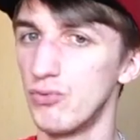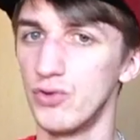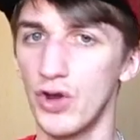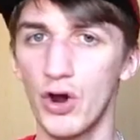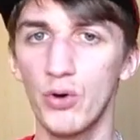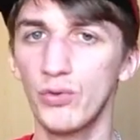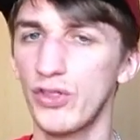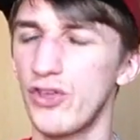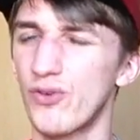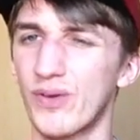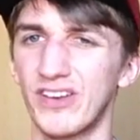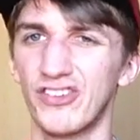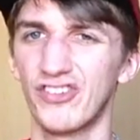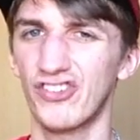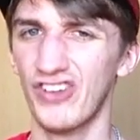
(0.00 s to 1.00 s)
know you
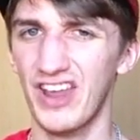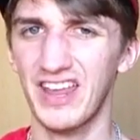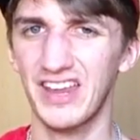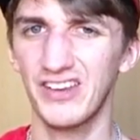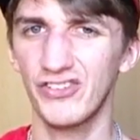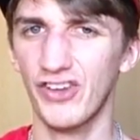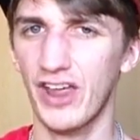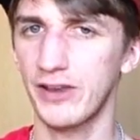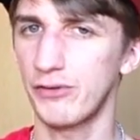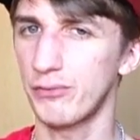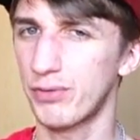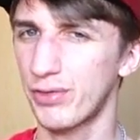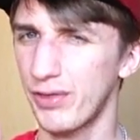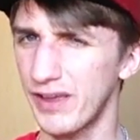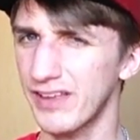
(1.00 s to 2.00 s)
can change and you
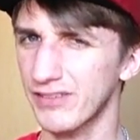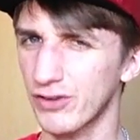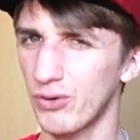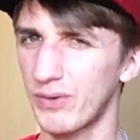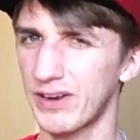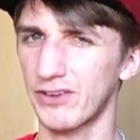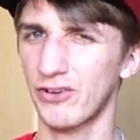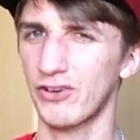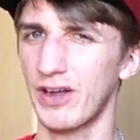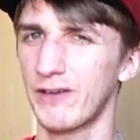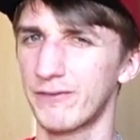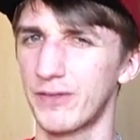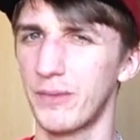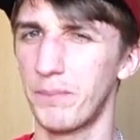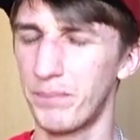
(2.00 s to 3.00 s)
think it's going to turn out
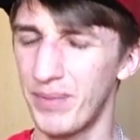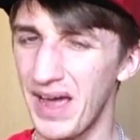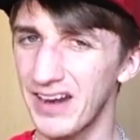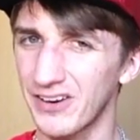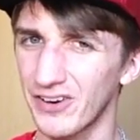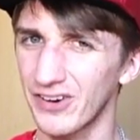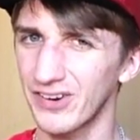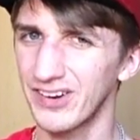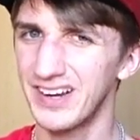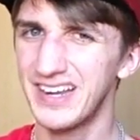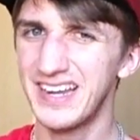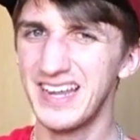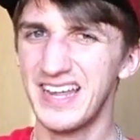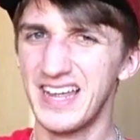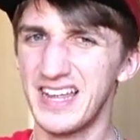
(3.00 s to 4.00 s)
for the better,
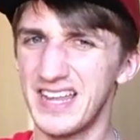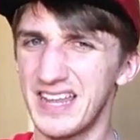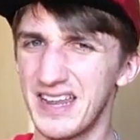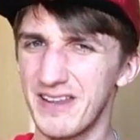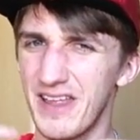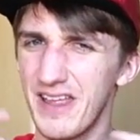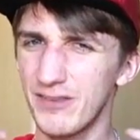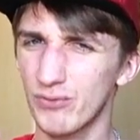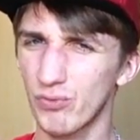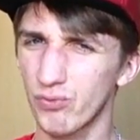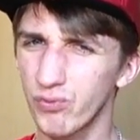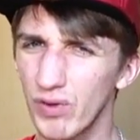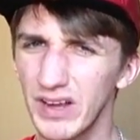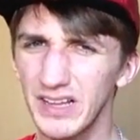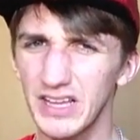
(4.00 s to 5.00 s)
it's
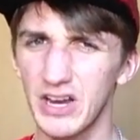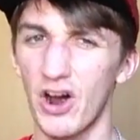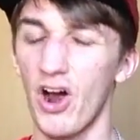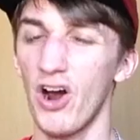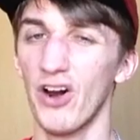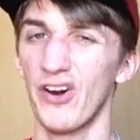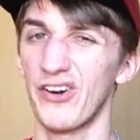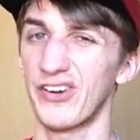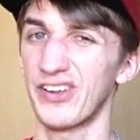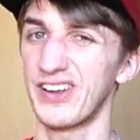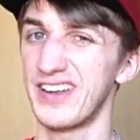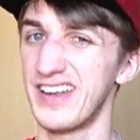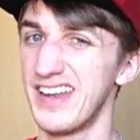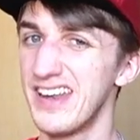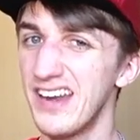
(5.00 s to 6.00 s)
really hard
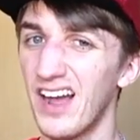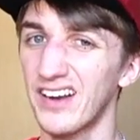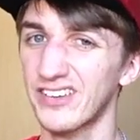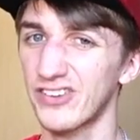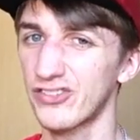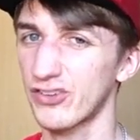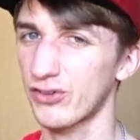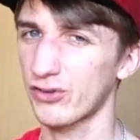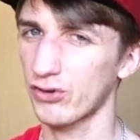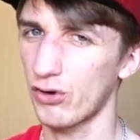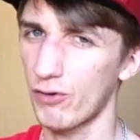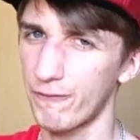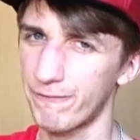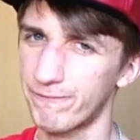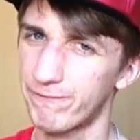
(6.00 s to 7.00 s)
not to just
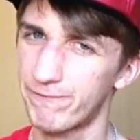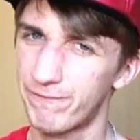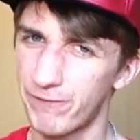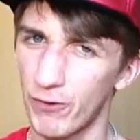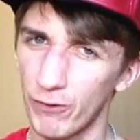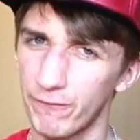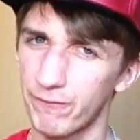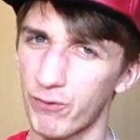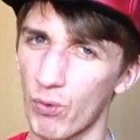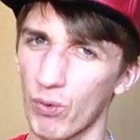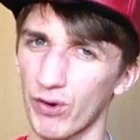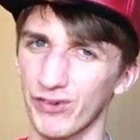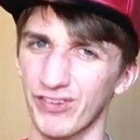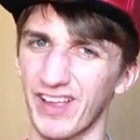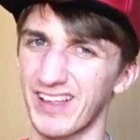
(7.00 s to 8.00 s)
go full
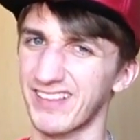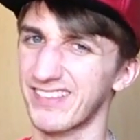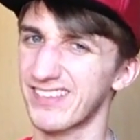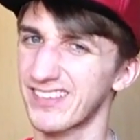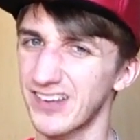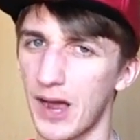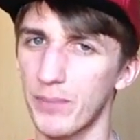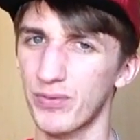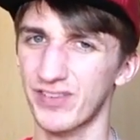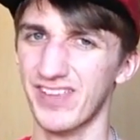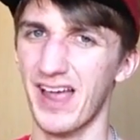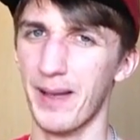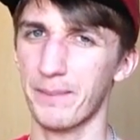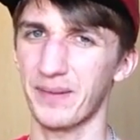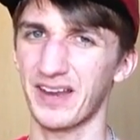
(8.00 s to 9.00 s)
force and stop what's
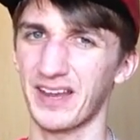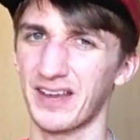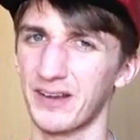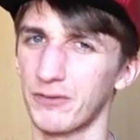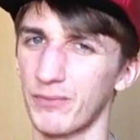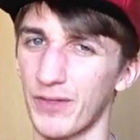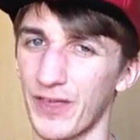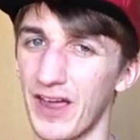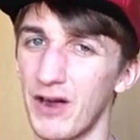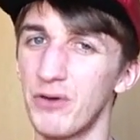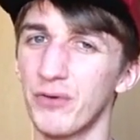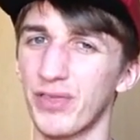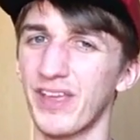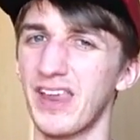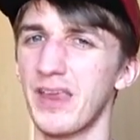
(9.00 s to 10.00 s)
happening
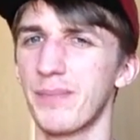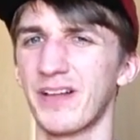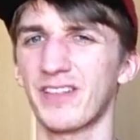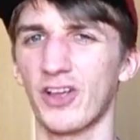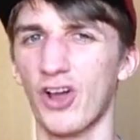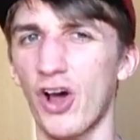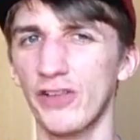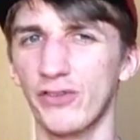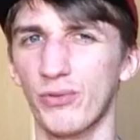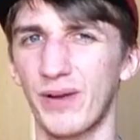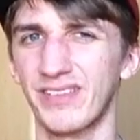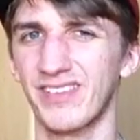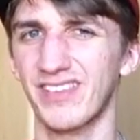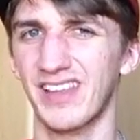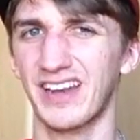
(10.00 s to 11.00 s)
without thinking about the
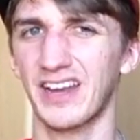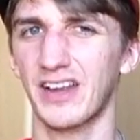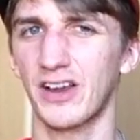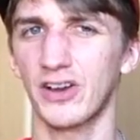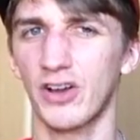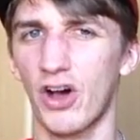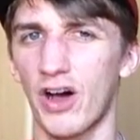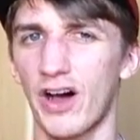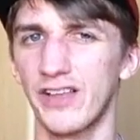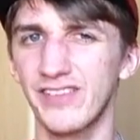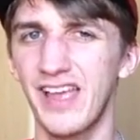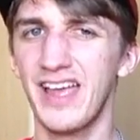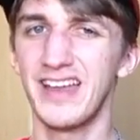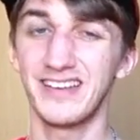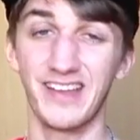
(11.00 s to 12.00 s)
consequences that it can cause
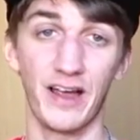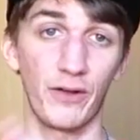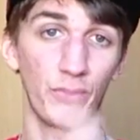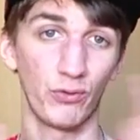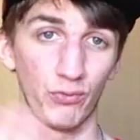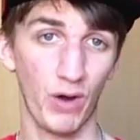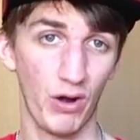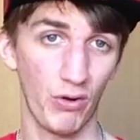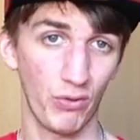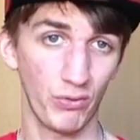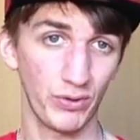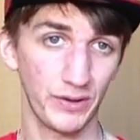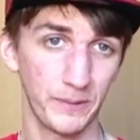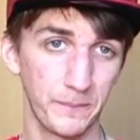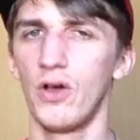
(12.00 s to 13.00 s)
down the
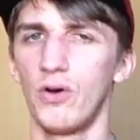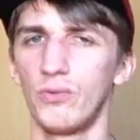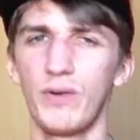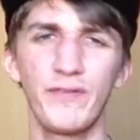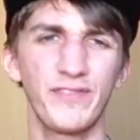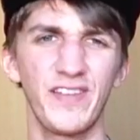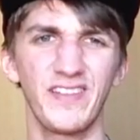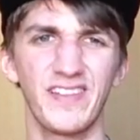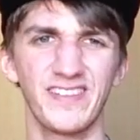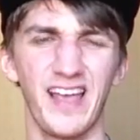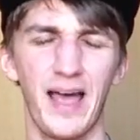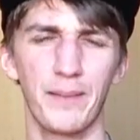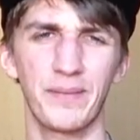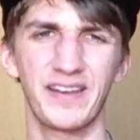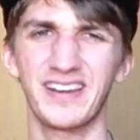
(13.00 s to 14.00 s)
road. We've seen this
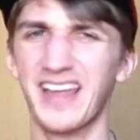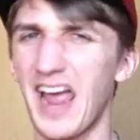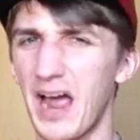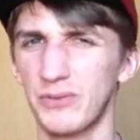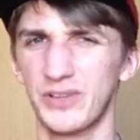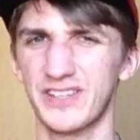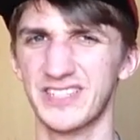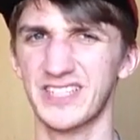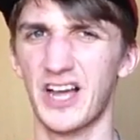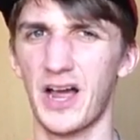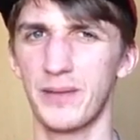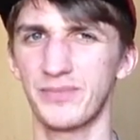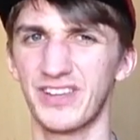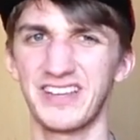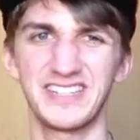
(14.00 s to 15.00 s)
happen countless
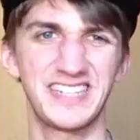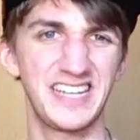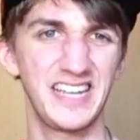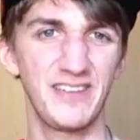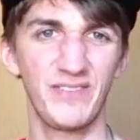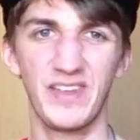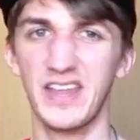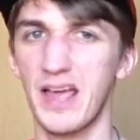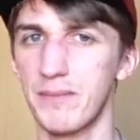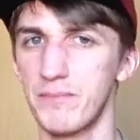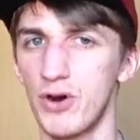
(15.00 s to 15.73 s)
times in TV and